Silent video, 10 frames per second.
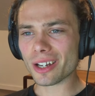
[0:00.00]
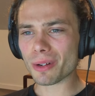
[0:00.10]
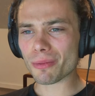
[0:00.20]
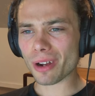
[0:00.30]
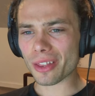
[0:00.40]
no
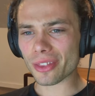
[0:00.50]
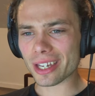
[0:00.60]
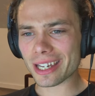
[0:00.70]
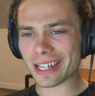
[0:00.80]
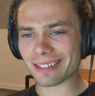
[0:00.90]
one right
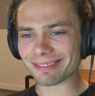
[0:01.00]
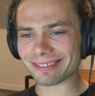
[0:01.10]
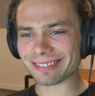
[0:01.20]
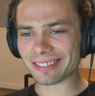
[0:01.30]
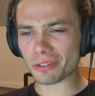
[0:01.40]
there,
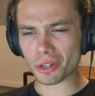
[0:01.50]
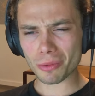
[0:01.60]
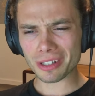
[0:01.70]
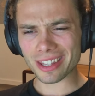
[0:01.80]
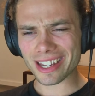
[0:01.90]
uh, no
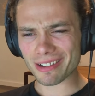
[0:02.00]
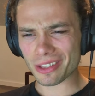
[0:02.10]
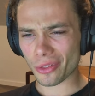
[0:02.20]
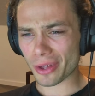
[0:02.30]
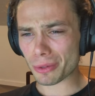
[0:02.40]
one there
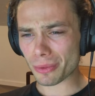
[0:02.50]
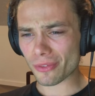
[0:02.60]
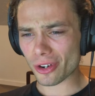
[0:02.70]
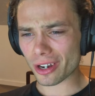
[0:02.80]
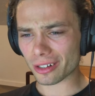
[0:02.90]
either. That would be
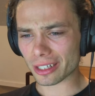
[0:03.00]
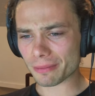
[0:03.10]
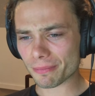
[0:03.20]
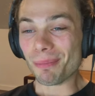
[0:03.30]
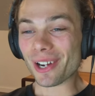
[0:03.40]
very
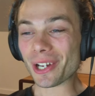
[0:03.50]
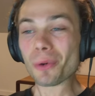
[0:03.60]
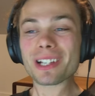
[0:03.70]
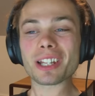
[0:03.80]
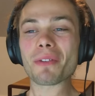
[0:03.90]
ugly. But I
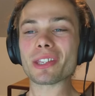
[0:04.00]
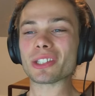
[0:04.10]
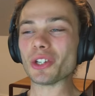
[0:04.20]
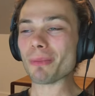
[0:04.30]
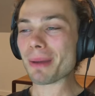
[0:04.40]
always love
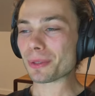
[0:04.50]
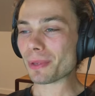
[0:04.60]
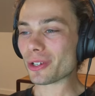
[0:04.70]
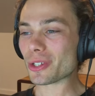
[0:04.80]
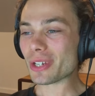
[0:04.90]
these new maps
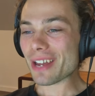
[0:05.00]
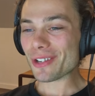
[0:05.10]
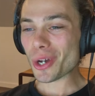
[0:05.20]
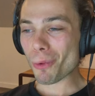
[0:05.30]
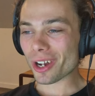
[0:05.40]
because you
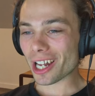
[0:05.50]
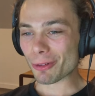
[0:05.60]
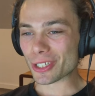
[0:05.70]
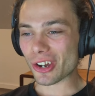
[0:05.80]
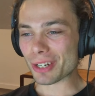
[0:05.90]
never know what
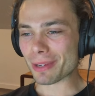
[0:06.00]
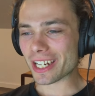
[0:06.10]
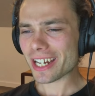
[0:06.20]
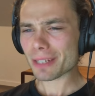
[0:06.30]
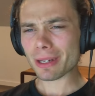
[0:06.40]
color is going to be
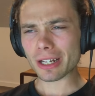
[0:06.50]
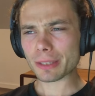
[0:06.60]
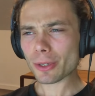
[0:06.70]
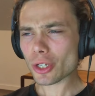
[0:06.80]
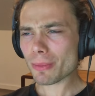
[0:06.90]
next to me,
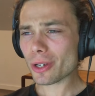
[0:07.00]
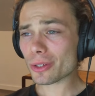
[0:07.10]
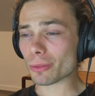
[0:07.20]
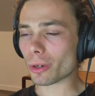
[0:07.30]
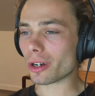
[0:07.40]
especially
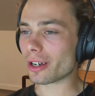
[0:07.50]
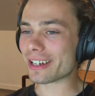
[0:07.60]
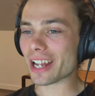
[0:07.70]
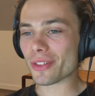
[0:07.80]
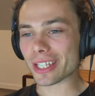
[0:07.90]
because
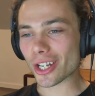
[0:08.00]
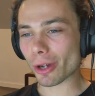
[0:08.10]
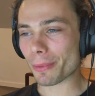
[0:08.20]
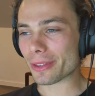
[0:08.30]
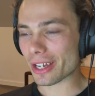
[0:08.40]
another yellow
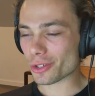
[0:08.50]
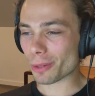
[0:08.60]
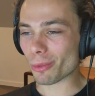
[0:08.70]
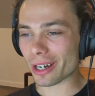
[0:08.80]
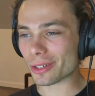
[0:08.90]
up in that
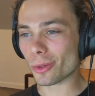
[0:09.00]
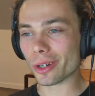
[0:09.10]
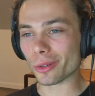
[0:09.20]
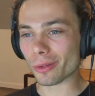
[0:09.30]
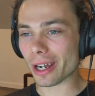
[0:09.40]
top right
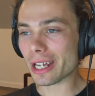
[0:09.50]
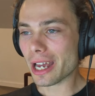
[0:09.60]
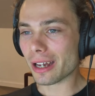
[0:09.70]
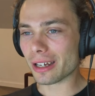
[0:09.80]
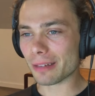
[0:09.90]
corner, all right.
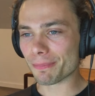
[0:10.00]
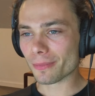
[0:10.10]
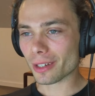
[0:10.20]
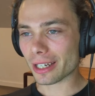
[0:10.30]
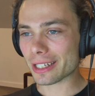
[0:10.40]
Um,
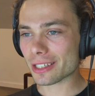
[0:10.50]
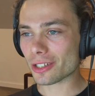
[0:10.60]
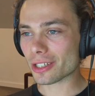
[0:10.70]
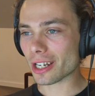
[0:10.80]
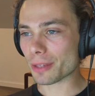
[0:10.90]
I guess it's
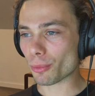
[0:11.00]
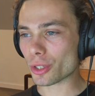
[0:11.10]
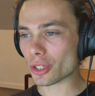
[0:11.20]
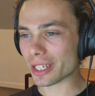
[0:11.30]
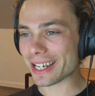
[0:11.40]
just another
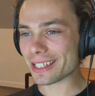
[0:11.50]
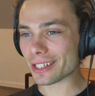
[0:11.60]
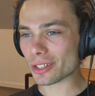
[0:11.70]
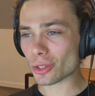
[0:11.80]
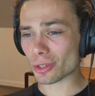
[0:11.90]
bridge is
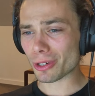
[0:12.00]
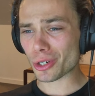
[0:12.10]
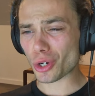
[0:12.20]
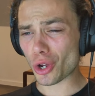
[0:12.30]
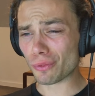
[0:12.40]
easiest just so I
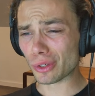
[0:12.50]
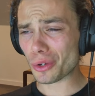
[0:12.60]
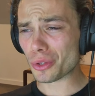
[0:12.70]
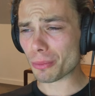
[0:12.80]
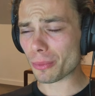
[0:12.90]
don't
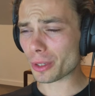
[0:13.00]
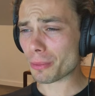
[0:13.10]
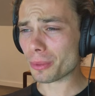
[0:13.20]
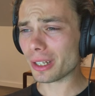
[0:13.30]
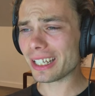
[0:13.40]
overload them
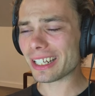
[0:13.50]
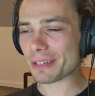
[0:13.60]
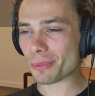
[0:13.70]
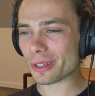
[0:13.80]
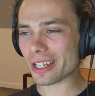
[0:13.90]

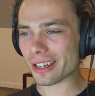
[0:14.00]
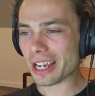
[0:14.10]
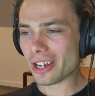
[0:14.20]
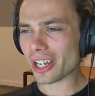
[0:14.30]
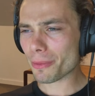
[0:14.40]
completely. But yeah,
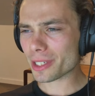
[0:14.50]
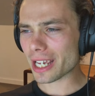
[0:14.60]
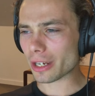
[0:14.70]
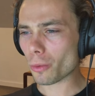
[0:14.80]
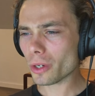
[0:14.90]
like I was
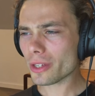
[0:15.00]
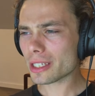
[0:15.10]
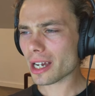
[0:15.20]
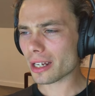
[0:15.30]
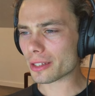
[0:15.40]
saying, all of
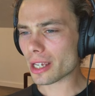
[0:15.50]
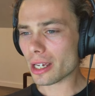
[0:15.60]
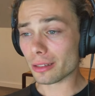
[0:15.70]
these colors